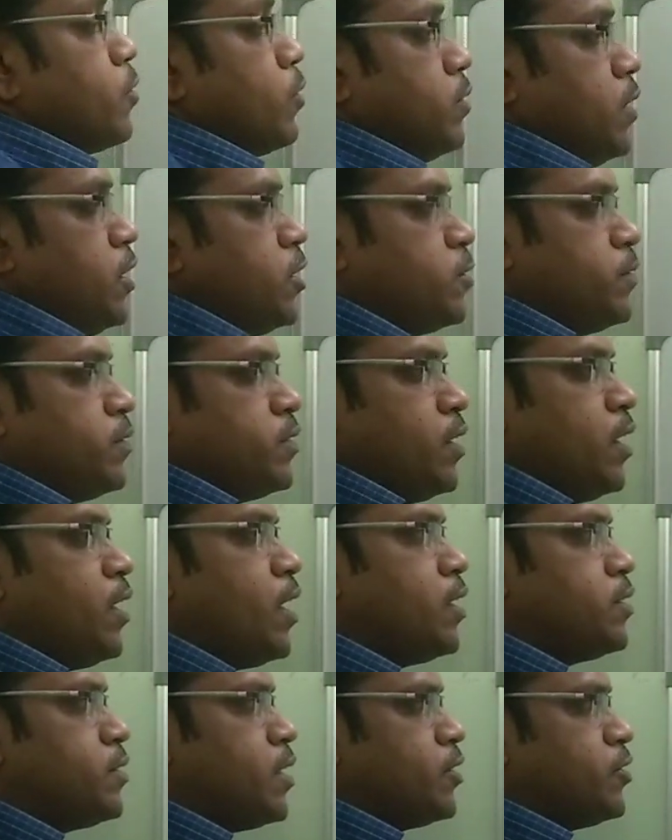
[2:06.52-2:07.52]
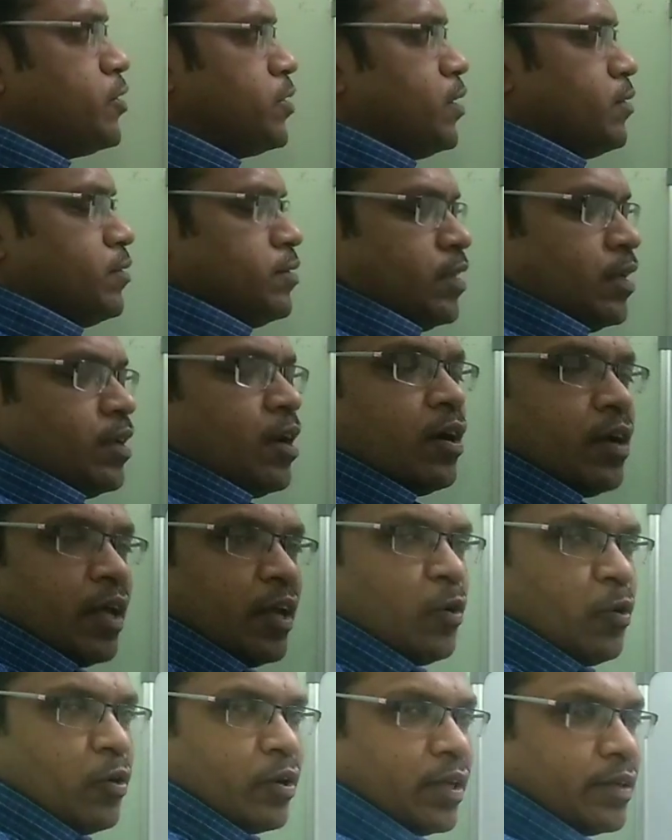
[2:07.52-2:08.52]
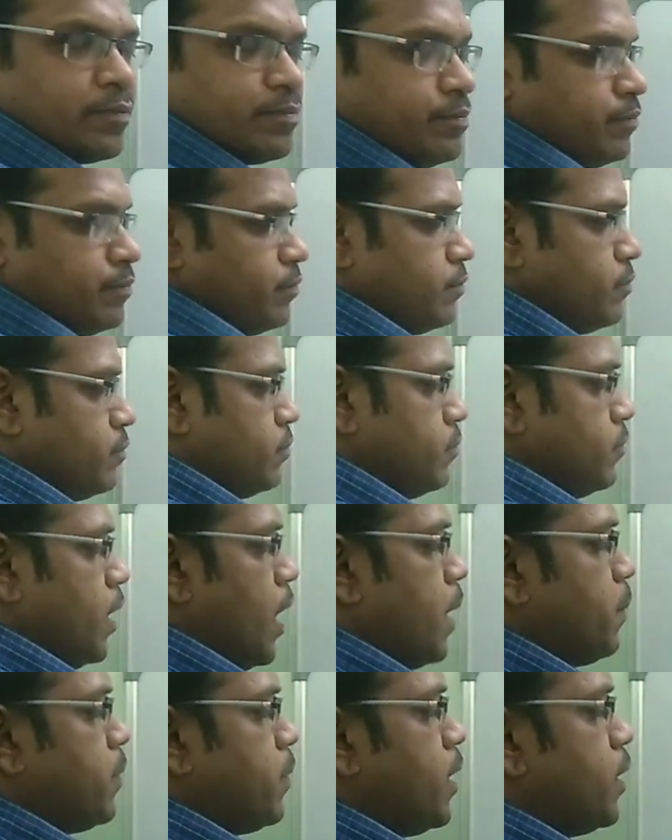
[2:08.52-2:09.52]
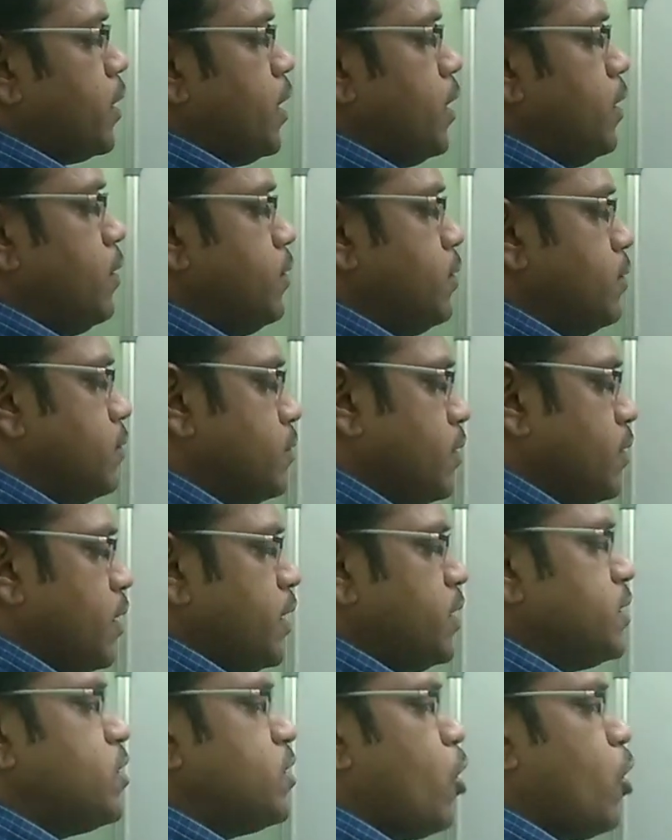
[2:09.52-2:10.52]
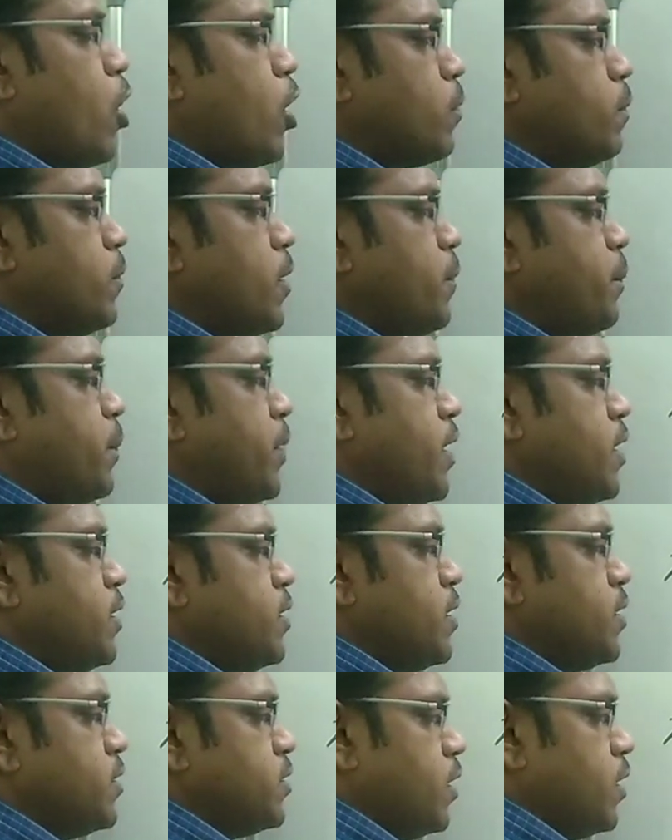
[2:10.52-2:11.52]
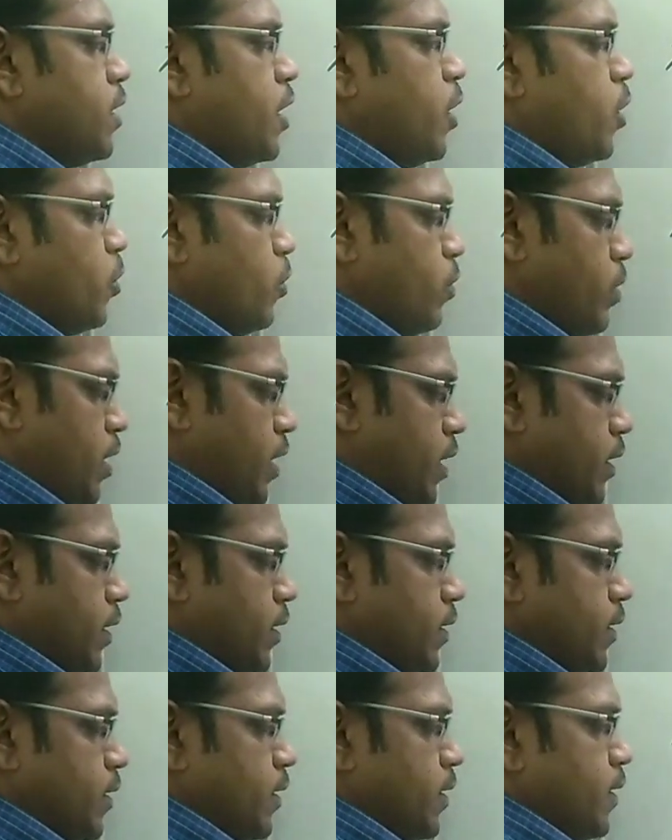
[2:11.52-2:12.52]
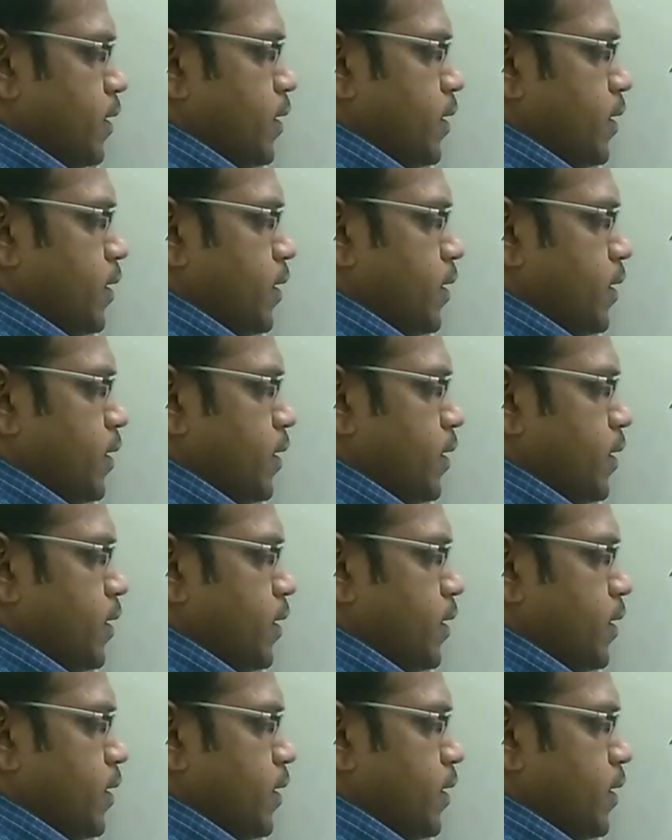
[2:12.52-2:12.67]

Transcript: so this Zener diode I am taking, it is a normal PN junction diode only.